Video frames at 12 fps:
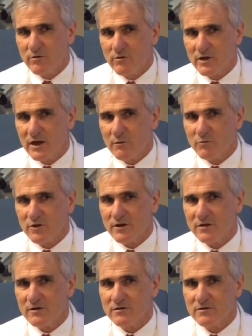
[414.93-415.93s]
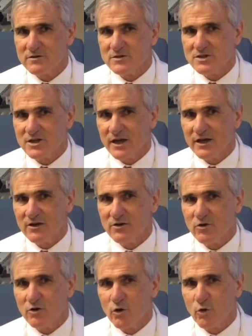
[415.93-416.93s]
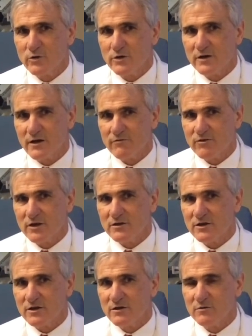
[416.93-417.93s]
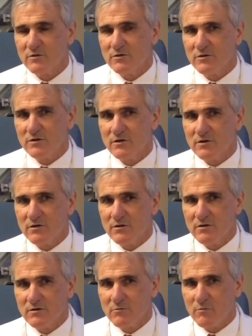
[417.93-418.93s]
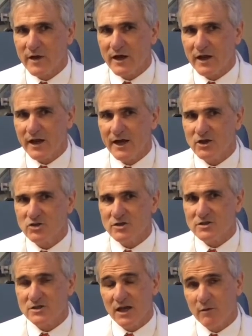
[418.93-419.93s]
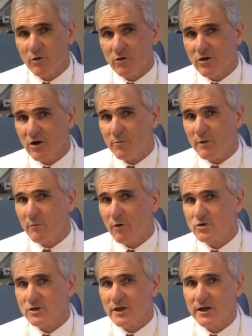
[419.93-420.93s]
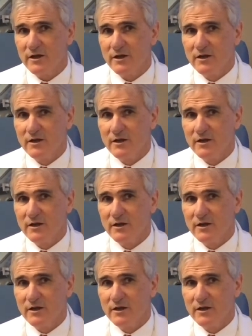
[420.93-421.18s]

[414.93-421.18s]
keep the skin cold enough that the medications, chemotherapy mostly,